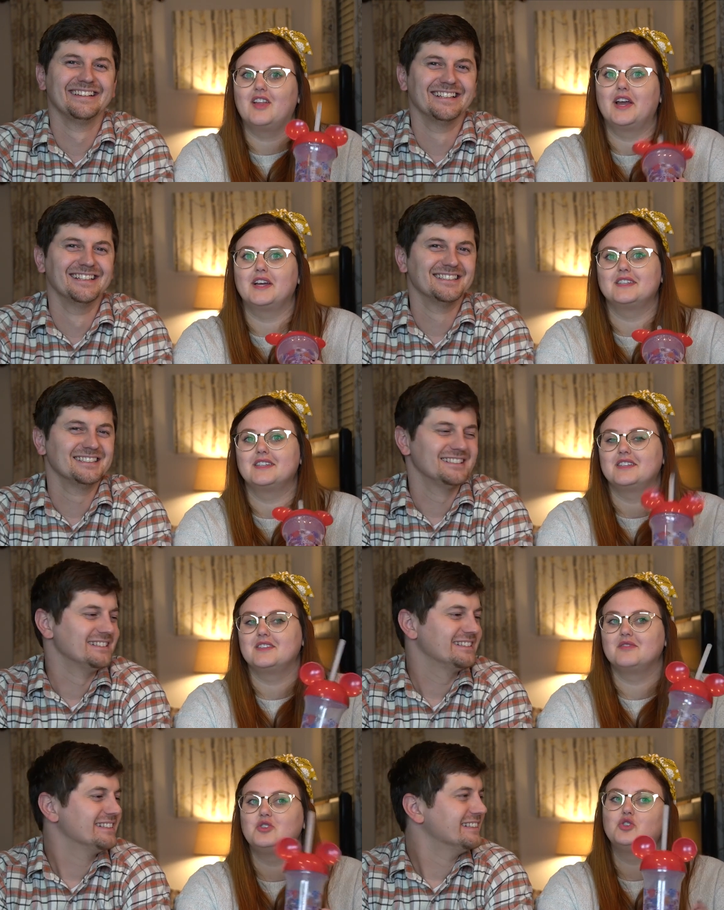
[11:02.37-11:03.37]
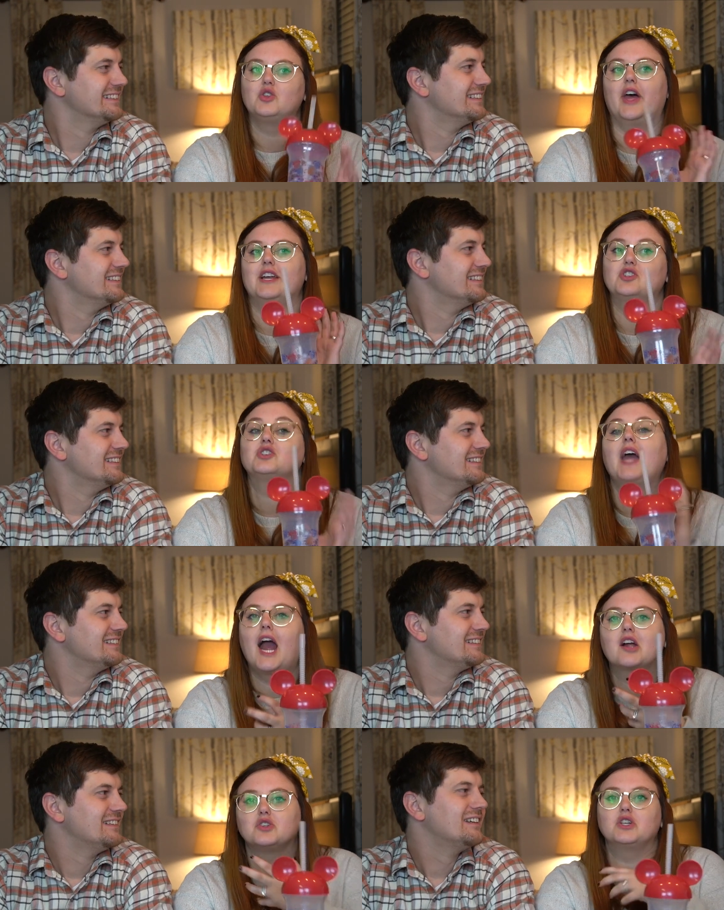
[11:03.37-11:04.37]
Speaker 1: like like just
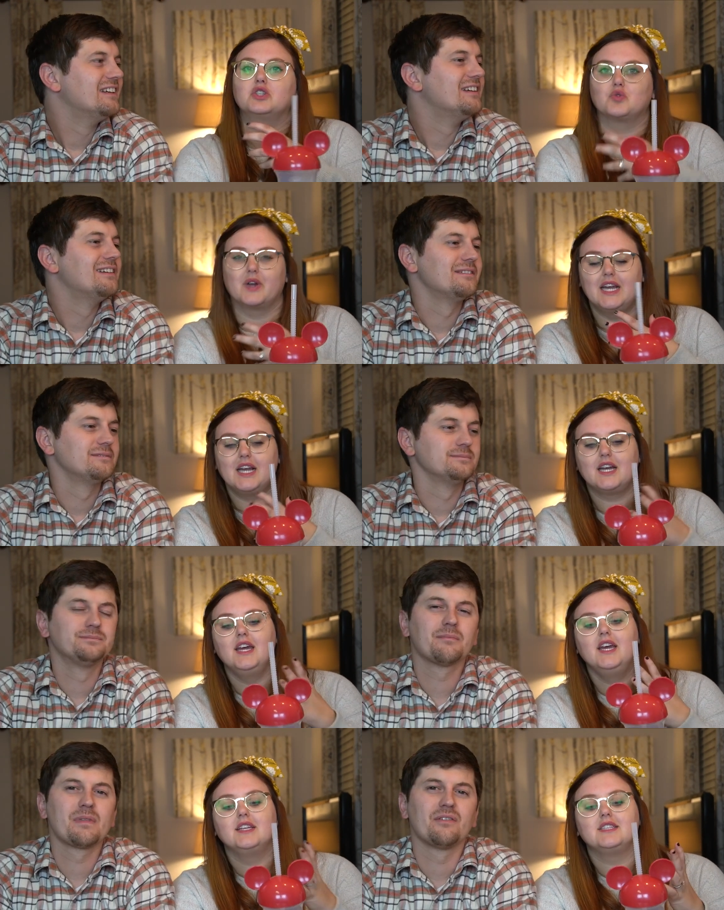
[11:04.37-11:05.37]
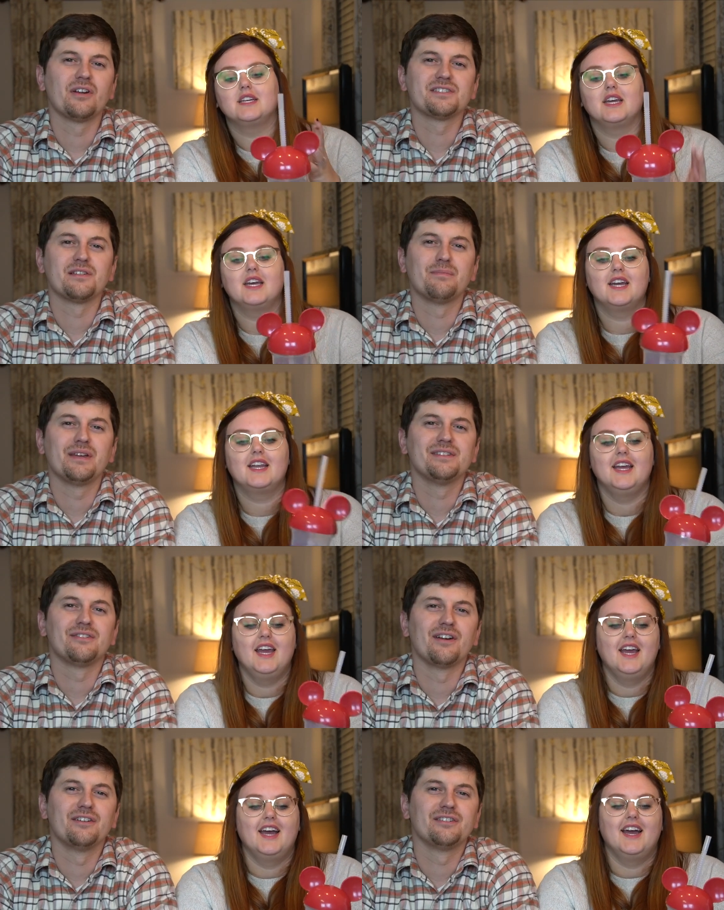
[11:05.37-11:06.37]
actually drink
Speaker 2: to Rest get
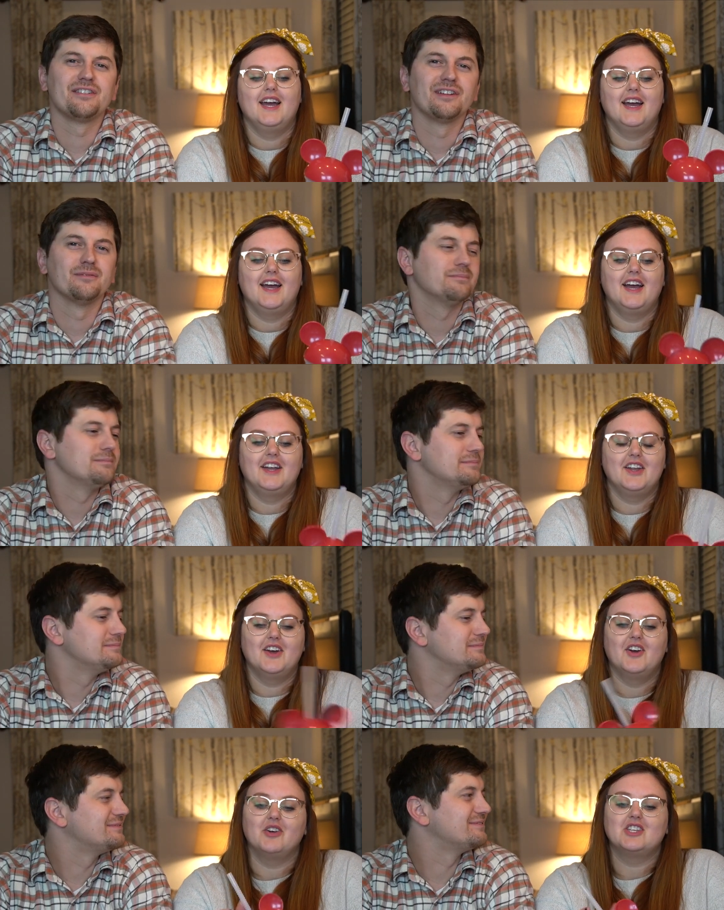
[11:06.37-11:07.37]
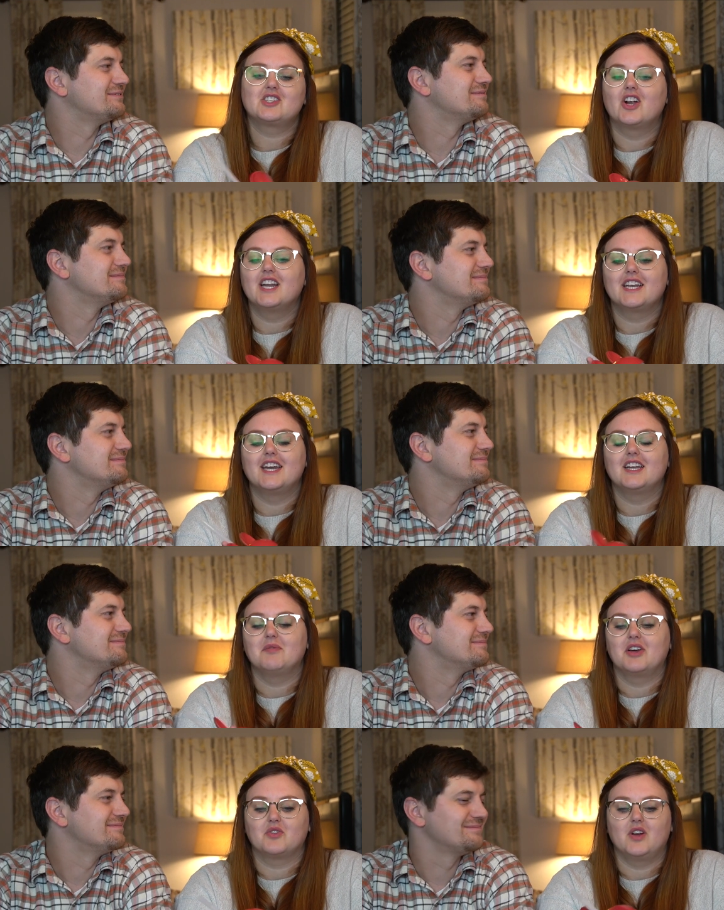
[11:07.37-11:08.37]
in rider
Speaker 1: stuff. I know we started getting
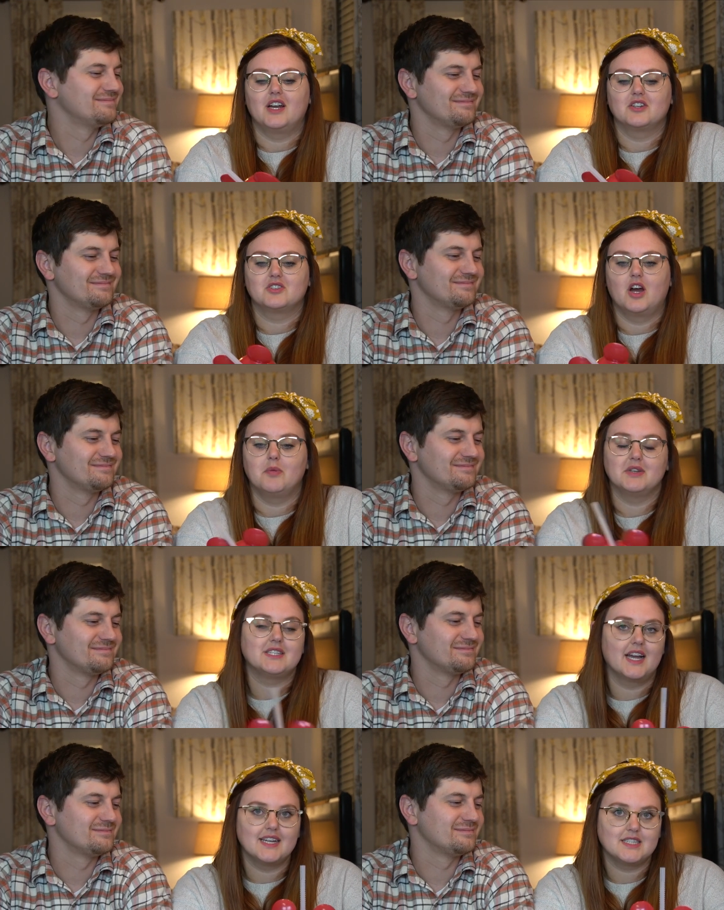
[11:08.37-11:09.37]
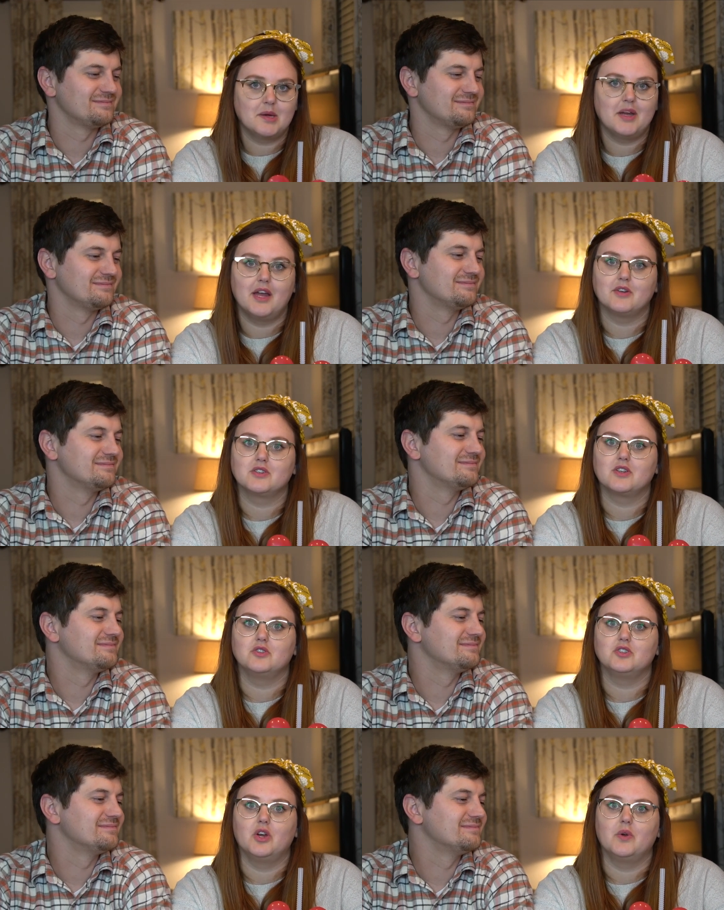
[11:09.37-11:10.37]
them at the rider style. The second time I ever
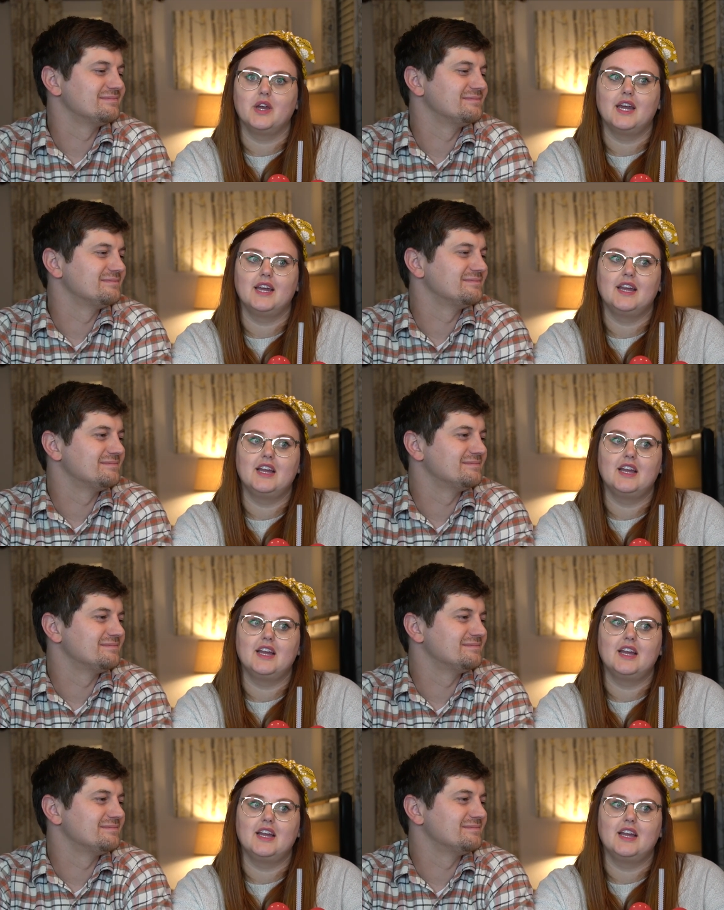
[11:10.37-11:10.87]
saw Joey,